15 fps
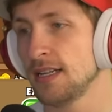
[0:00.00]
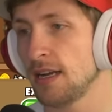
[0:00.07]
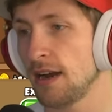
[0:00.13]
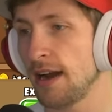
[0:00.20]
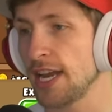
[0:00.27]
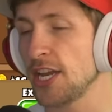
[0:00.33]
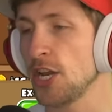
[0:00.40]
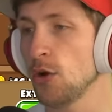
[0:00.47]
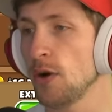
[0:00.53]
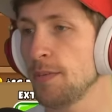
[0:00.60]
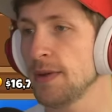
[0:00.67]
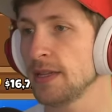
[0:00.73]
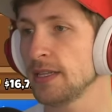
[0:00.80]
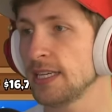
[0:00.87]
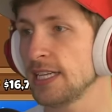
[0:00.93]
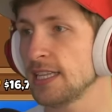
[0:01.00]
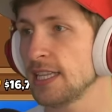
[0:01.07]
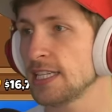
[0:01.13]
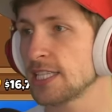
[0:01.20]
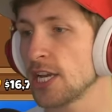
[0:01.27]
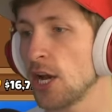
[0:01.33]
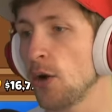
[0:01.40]
All right, new ability,
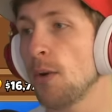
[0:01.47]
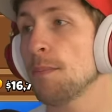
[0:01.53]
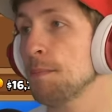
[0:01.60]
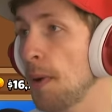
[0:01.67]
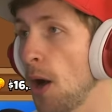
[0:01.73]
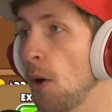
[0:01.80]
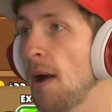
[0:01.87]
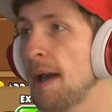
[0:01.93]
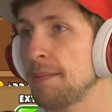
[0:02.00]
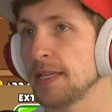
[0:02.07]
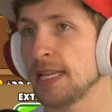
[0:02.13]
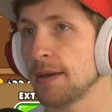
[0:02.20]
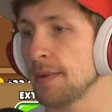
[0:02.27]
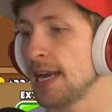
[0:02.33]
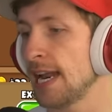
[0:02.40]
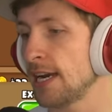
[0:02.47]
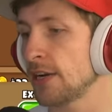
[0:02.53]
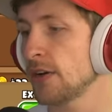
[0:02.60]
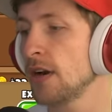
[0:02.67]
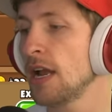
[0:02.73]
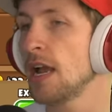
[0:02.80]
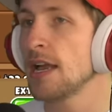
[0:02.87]
let's go. Moab
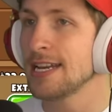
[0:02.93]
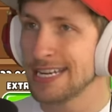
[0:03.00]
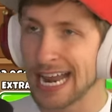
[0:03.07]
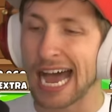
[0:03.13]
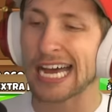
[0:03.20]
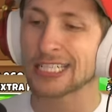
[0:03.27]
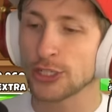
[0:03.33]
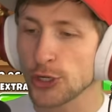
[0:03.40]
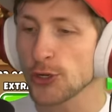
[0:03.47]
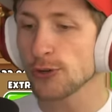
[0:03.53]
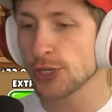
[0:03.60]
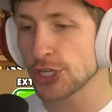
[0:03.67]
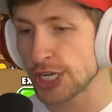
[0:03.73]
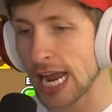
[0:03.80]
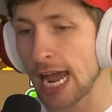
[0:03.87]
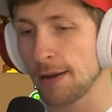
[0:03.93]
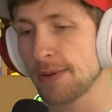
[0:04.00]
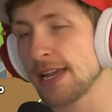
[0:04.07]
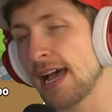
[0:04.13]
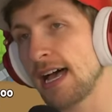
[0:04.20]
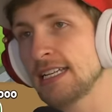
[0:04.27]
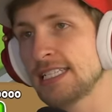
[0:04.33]
Eliminator, not too
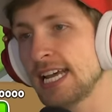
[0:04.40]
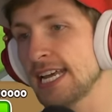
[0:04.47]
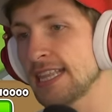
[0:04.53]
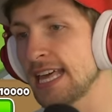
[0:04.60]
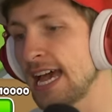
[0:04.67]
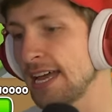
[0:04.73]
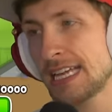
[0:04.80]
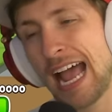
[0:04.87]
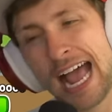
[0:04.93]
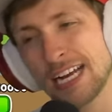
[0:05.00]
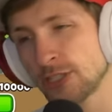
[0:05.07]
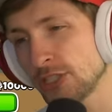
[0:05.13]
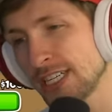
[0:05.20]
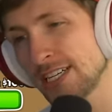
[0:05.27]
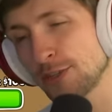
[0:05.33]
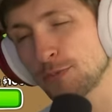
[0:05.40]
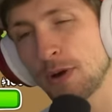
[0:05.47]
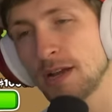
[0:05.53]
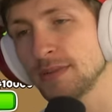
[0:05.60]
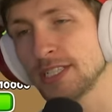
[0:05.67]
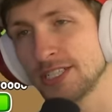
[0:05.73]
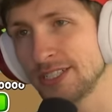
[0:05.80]
shabby. I'll take that. Actually, it's
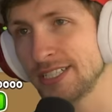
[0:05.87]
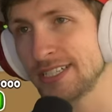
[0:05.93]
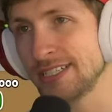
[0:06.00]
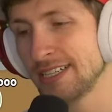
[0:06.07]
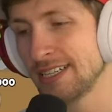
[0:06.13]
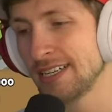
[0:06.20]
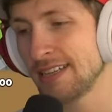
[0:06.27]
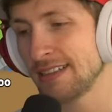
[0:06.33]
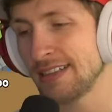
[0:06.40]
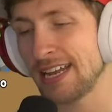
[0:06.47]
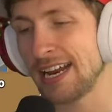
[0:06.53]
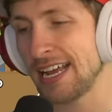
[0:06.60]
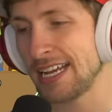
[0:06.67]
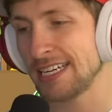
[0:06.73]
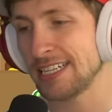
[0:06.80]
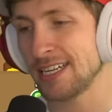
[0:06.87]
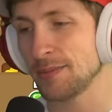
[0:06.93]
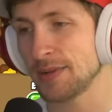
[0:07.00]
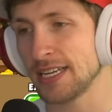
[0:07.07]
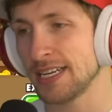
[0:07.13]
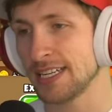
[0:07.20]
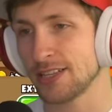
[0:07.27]
probably good that I ended
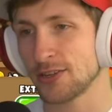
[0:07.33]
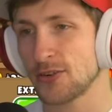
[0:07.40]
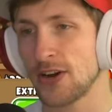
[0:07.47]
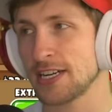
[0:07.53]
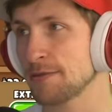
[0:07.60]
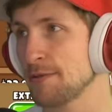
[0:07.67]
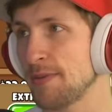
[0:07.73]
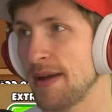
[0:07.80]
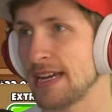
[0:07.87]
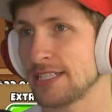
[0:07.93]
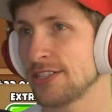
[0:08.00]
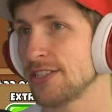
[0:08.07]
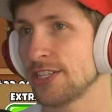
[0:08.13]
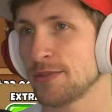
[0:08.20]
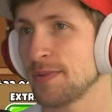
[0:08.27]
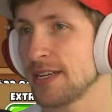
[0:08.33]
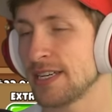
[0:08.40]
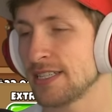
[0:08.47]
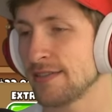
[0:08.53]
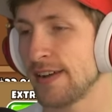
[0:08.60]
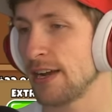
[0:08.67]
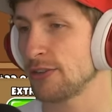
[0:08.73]
up getting the Crossbow Master just
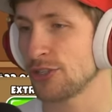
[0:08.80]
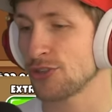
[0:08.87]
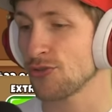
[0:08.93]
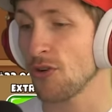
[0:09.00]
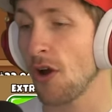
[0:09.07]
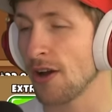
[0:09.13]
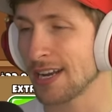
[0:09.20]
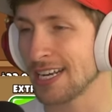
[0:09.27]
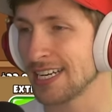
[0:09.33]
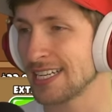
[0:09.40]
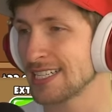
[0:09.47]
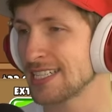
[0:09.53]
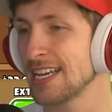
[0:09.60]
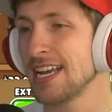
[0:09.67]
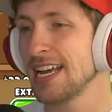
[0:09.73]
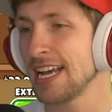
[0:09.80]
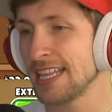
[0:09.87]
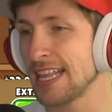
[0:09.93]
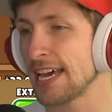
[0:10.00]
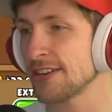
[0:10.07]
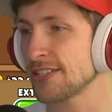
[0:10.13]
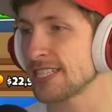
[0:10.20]
because of how strong it is,
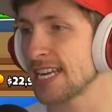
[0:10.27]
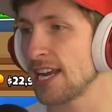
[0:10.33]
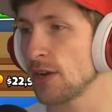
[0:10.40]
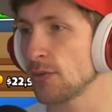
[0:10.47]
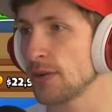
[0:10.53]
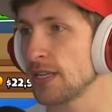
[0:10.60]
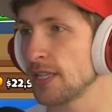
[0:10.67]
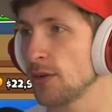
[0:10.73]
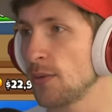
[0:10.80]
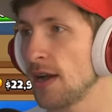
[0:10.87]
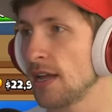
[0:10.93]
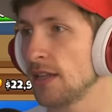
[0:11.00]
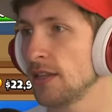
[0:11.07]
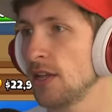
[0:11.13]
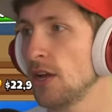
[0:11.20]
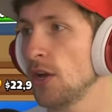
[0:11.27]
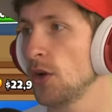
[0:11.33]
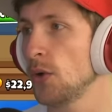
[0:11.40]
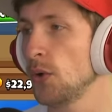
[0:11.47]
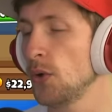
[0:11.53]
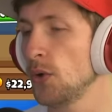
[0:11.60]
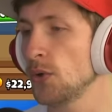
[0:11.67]
and that'll scale really well.
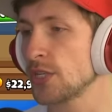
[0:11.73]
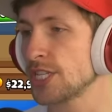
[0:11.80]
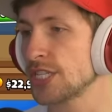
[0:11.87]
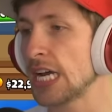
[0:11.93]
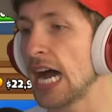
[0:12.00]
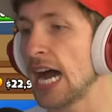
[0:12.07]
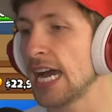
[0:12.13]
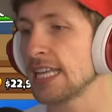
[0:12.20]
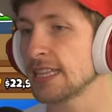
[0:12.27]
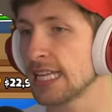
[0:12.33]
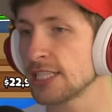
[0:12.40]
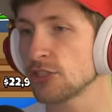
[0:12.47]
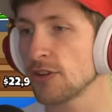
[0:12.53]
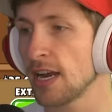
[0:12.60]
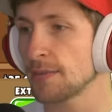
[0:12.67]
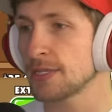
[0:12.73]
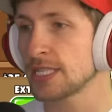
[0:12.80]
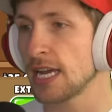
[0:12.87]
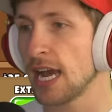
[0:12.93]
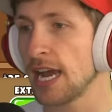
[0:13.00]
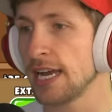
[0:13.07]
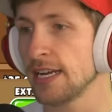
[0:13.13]
Ooh, Psi. Let's grab
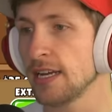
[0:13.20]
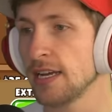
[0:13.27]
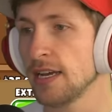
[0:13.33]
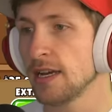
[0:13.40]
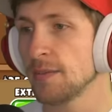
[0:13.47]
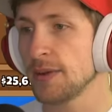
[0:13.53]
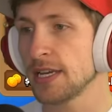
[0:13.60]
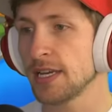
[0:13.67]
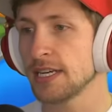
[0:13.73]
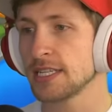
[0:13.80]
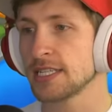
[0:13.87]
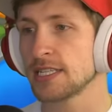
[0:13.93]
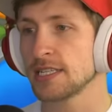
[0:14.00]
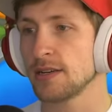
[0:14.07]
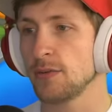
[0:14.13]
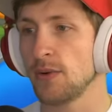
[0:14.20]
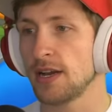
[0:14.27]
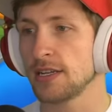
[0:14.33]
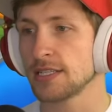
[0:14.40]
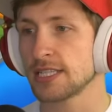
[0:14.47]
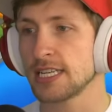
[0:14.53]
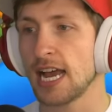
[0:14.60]
Psi. Because,
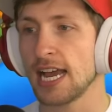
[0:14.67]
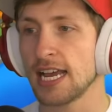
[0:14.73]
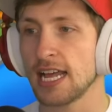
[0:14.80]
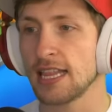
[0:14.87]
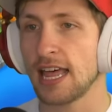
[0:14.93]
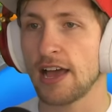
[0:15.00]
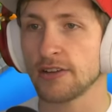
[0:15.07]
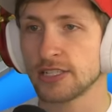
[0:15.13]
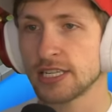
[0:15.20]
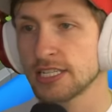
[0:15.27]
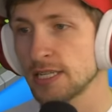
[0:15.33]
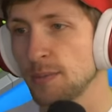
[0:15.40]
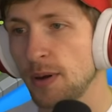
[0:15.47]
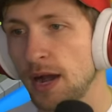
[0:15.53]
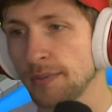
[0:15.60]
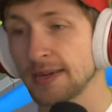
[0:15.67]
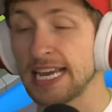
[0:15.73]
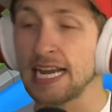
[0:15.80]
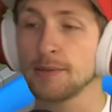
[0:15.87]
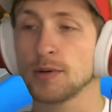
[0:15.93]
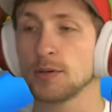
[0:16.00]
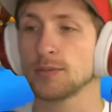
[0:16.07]
well, Psi allows us to pop
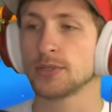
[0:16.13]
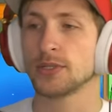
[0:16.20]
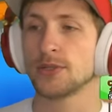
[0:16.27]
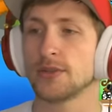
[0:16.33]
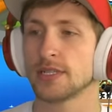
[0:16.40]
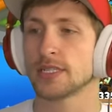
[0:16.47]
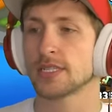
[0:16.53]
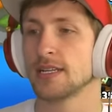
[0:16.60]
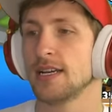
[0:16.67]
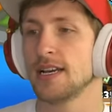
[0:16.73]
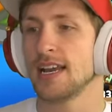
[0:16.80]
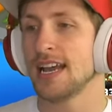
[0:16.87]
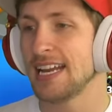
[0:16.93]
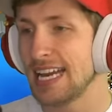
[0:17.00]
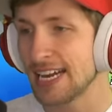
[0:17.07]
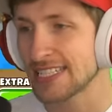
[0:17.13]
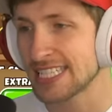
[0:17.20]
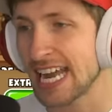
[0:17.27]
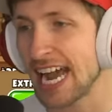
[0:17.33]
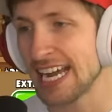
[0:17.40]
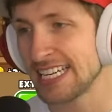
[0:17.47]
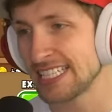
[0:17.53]
camo balloons. And now
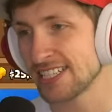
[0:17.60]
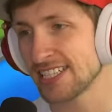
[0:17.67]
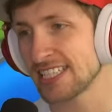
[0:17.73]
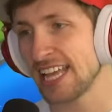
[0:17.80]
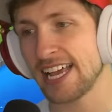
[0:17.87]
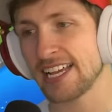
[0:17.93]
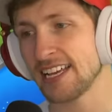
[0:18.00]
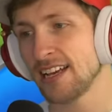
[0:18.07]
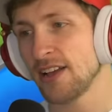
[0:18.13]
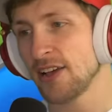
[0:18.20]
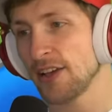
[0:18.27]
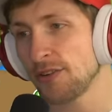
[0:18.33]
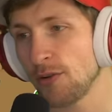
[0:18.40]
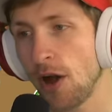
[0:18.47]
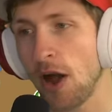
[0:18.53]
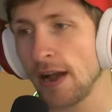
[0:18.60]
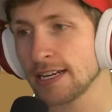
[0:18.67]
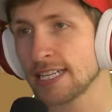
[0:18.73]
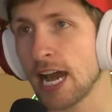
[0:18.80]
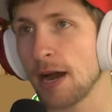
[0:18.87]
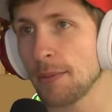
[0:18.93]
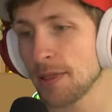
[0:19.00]
Psi is just like on
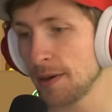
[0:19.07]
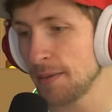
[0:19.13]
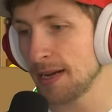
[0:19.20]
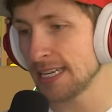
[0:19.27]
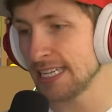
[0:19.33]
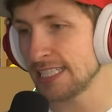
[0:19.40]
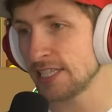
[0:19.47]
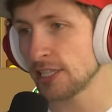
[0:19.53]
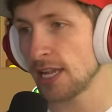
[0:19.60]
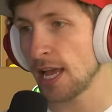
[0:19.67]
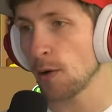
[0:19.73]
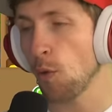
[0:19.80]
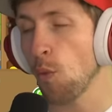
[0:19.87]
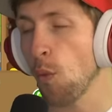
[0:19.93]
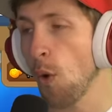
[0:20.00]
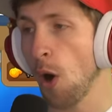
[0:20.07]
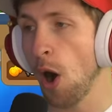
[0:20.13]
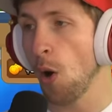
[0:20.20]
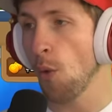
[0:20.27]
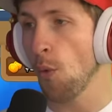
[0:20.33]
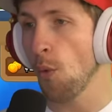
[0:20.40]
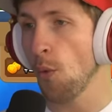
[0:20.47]
top of the buggy. He's just like,
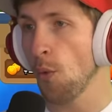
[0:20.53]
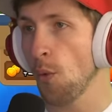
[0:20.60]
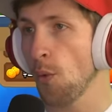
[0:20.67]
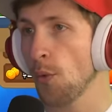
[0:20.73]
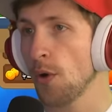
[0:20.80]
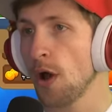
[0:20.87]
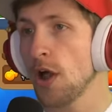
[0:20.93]
whoa.